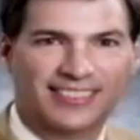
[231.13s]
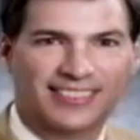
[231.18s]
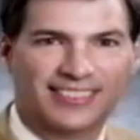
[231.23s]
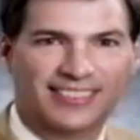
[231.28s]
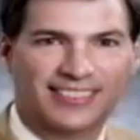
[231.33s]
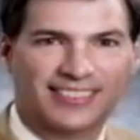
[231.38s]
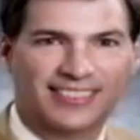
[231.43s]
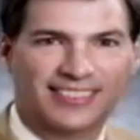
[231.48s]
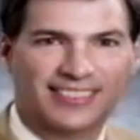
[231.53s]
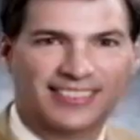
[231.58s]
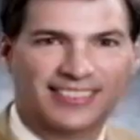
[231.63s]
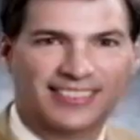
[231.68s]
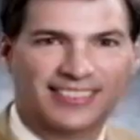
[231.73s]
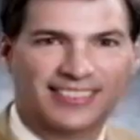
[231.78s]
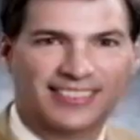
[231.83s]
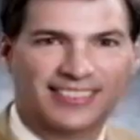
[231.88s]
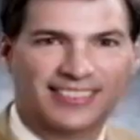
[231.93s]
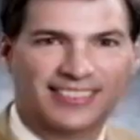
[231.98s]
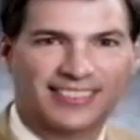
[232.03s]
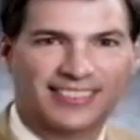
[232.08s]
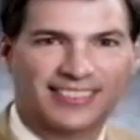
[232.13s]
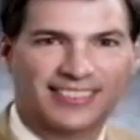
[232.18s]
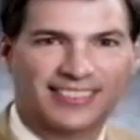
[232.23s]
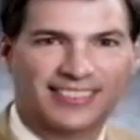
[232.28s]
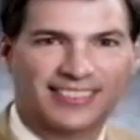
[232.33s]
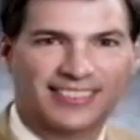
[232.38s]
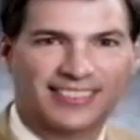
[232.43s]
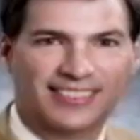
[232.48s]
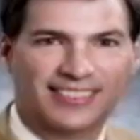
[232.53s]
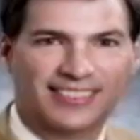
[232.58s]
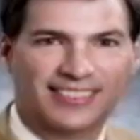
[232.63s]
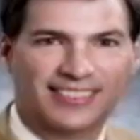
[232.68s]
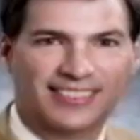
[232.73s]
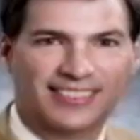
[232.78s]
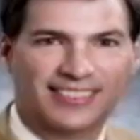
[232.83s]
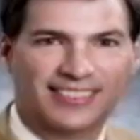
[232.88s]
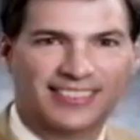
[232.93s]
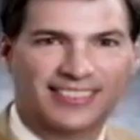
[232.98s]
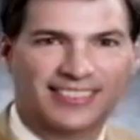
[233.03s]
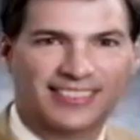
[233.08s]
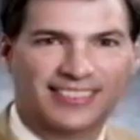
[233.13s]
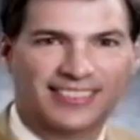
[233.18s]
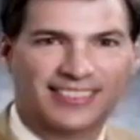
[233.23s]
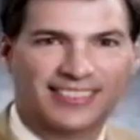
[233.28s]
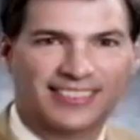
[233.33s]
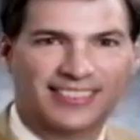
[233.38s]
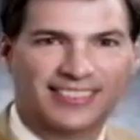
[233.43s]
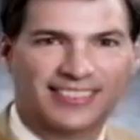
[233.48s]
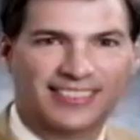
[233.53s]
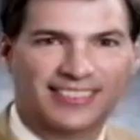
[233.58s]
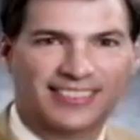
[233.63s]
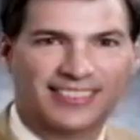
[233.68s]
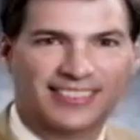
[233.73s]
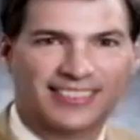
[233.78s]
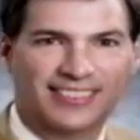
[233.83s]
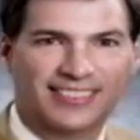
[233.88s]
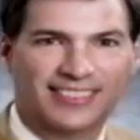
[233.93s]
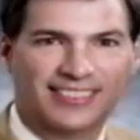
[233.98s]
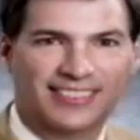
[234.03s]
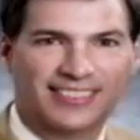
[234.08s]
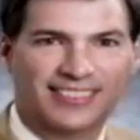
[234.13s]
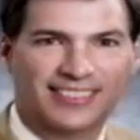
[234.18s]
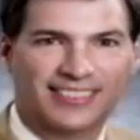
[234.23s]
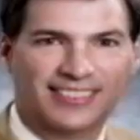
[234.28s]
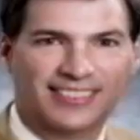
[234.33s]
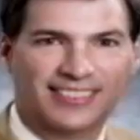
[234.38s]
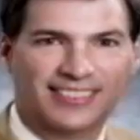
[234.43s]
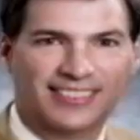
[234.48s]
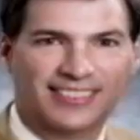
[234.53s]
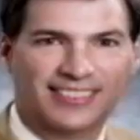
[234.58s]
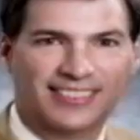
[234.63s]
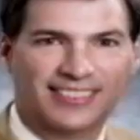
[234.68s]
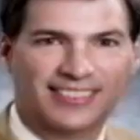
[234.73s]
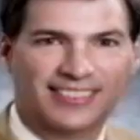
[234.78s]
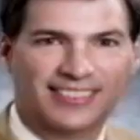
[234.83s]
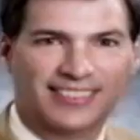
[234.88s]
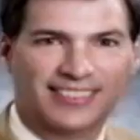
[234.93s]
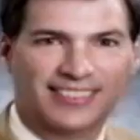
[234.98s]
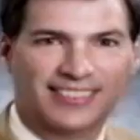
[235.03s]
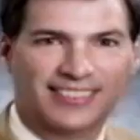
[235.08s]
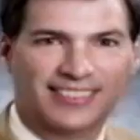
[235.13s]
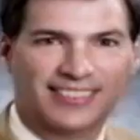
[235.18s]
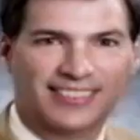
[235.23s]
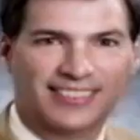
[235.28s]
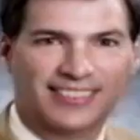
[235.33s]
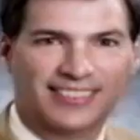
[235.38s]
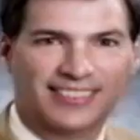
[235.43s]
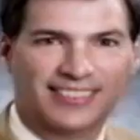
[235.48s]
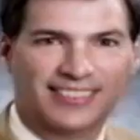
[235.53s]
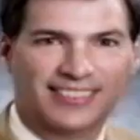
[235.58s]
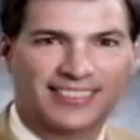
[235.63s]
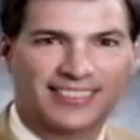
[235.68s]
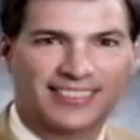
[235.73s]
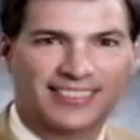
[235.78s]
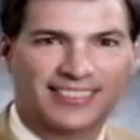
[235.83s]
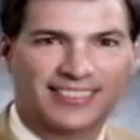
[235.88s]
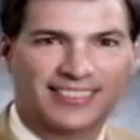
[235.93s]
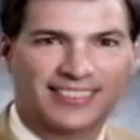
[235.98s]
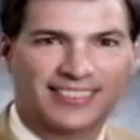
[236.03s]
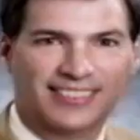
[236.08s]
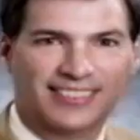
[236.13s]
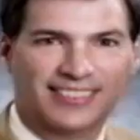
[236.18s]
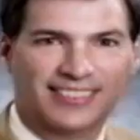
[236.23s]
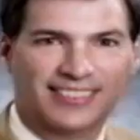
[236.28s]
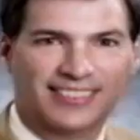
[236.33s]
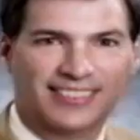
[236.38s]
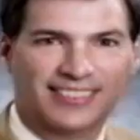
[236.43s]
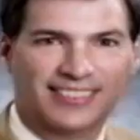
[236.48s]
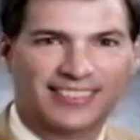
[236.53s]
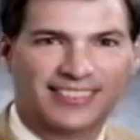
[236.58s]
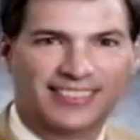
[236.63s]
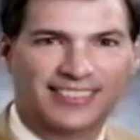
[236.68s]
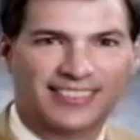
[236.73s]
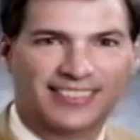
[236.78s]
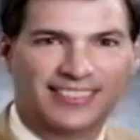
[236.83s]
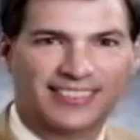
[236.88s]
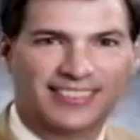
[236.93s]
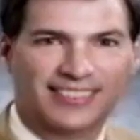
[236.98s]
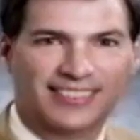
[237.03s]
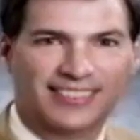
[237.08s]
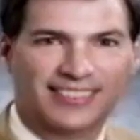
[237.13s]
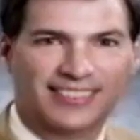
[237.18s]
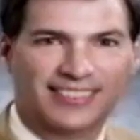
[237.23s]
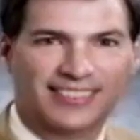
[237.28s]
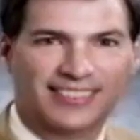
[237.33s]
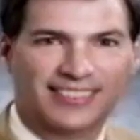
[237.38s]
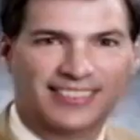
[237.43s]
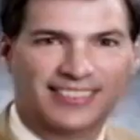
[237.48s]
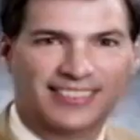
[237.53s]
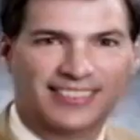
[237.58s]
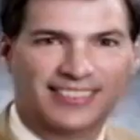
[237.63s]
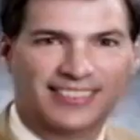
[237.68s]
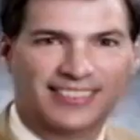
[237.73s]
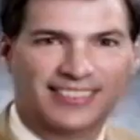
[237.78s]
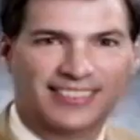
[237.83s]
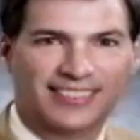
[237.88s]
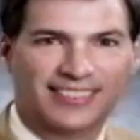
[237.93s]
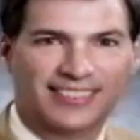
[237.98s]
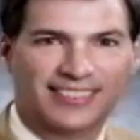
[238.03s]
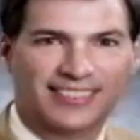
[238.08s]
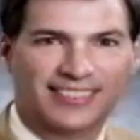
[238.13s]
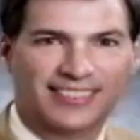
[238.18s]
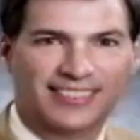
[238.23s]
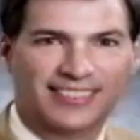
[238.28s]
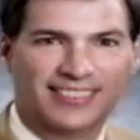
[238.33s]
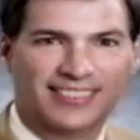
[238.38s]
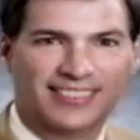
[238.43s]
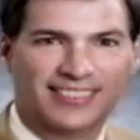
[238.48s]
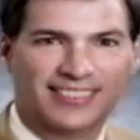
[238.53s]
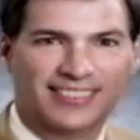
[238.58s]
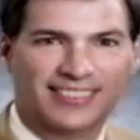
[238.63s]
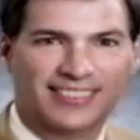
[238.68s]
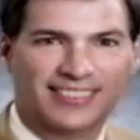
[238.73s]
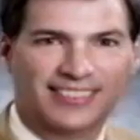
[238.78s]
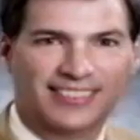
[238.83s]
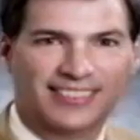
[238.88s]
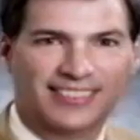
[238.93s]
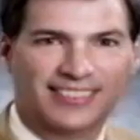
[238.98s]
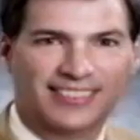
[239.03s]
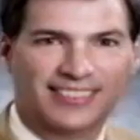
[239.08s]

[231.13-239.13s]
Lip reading: [no speech]